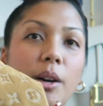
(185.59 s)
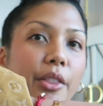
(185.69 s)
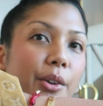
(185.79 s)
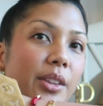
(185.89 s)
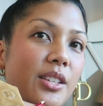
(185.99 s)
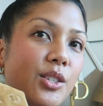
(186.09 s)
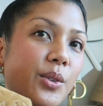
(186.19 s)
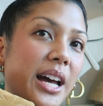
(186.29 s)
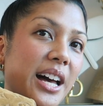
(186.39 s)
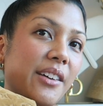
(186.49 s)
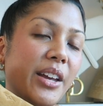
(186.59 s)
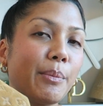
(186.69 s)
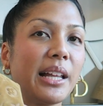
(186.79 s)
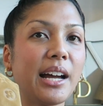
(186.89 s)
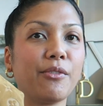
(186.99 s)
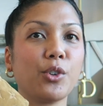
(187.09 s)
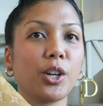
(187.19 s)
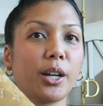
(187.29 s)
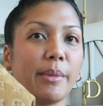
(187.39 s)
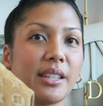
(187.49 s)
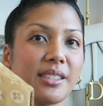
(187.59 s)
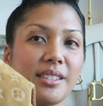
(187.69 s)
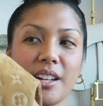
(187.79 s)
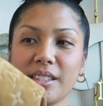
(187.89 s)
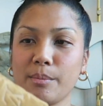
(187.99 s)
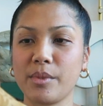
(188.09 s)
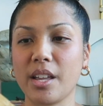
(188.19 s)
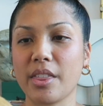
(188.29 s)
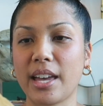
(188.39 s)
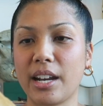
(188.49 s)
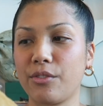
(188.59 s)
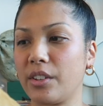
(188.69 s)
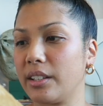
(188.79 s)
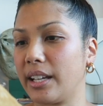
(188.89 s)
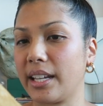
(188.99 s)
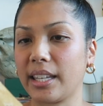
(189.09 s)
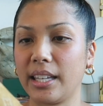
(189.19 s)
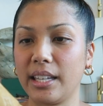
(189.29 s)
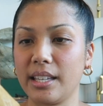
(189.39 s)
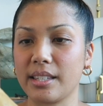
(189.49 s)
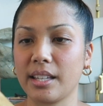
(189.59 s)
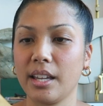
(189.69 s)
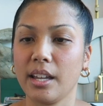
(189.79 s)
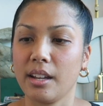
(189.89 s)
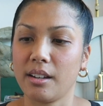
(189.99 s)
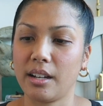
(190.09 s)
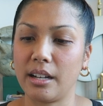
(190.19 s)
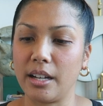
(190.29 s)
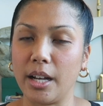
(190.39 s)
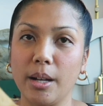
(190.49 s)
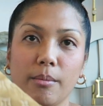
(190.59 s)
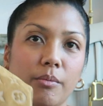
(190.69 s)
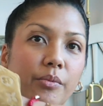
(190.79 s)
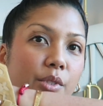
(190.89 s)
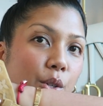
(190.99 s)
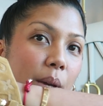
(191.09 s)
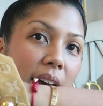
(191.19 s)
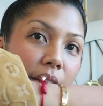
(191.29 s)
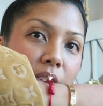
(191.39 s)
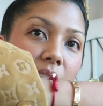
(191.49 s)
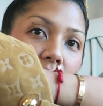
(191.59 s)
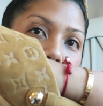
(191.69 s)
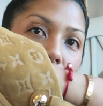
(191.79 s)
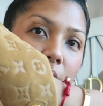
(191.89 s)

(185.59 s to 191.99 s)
although these do have a platform, it's not something that I feel like is um, too heavy.